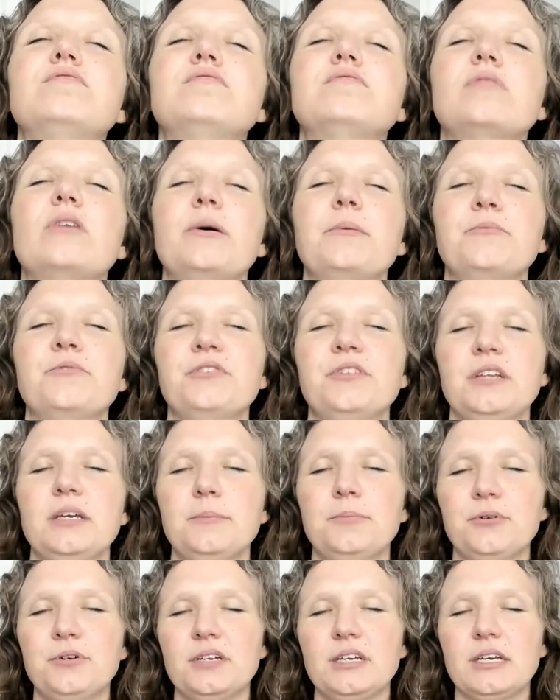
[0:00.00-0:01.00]
I'm really
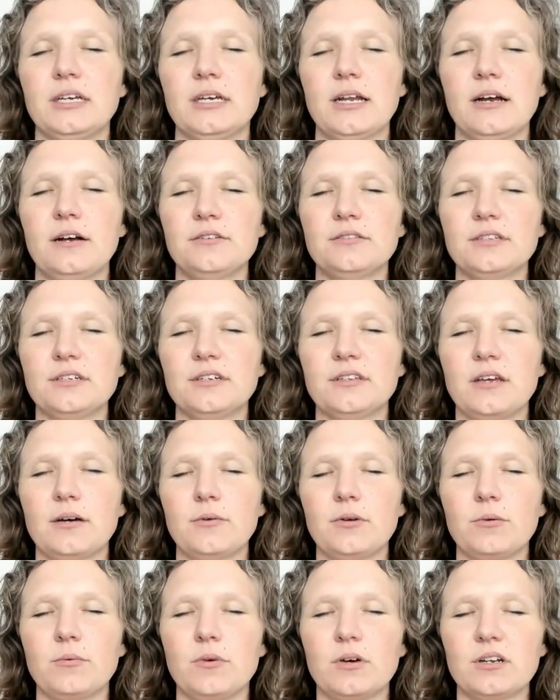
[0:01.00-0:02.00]
putting it out there that
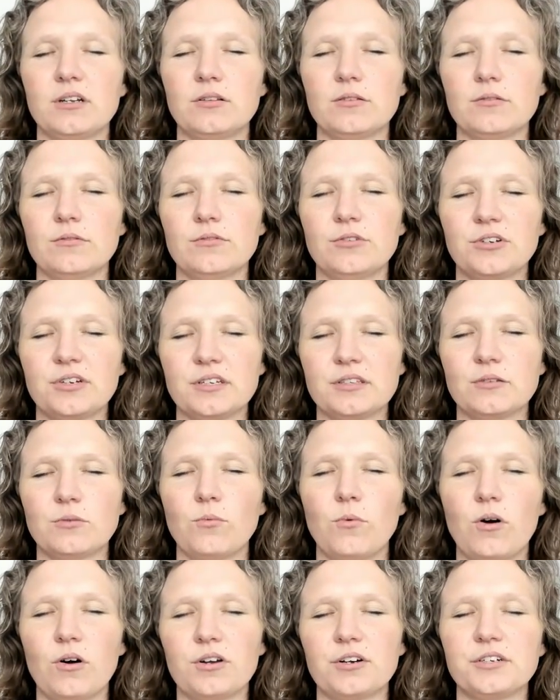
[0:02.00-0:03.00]
we want to look at the
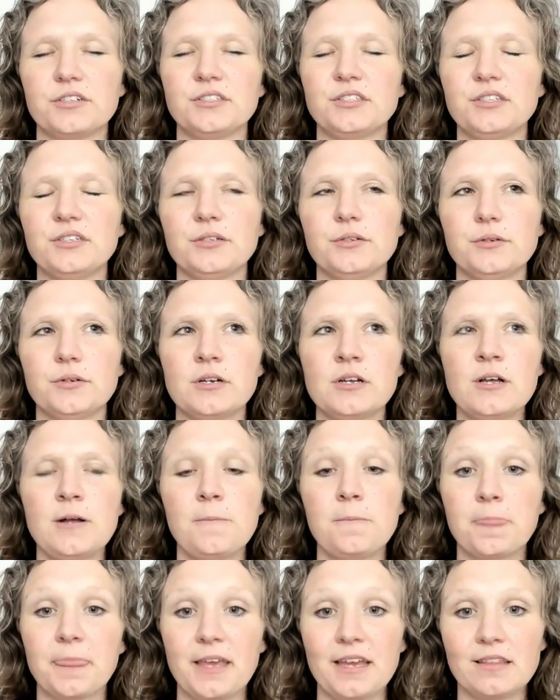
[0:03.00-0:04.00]
water too.
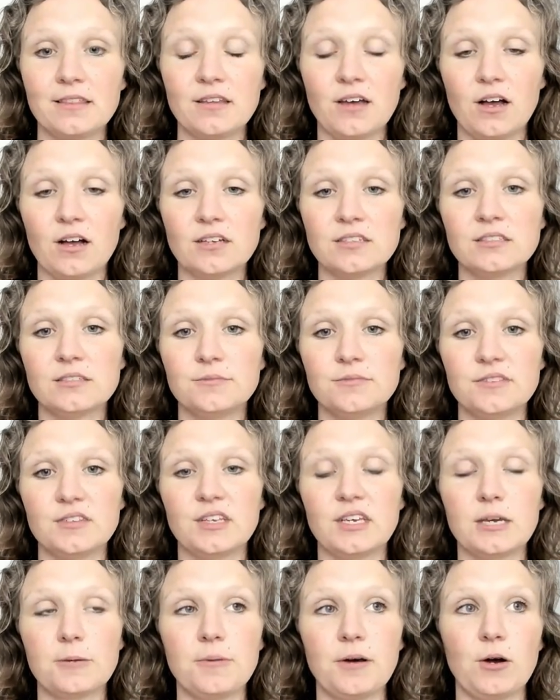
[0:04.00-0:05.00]
And the awesome
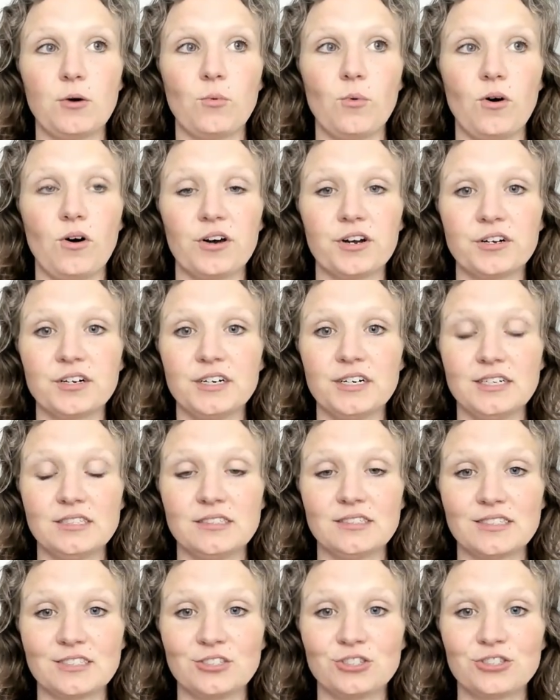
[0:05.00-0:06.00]
thing about water, it's
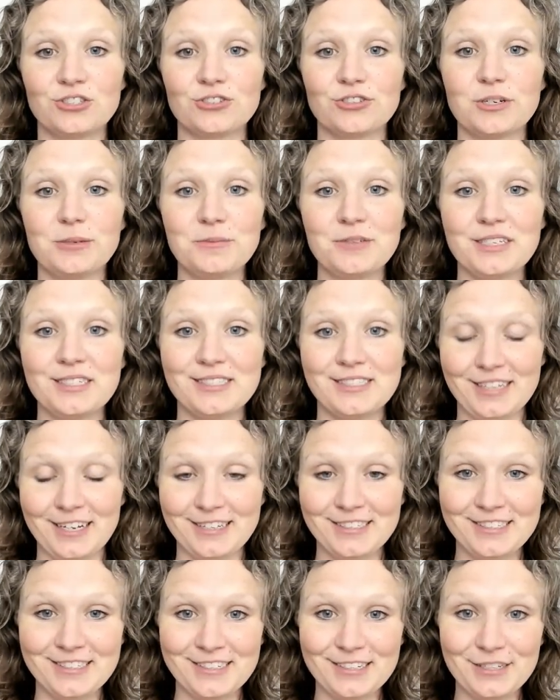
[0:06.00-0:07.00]
extremely
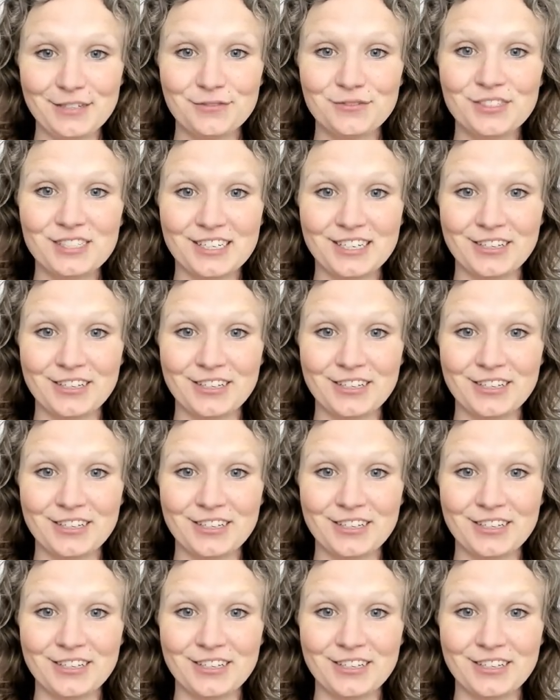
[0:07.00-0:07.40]
sensitive to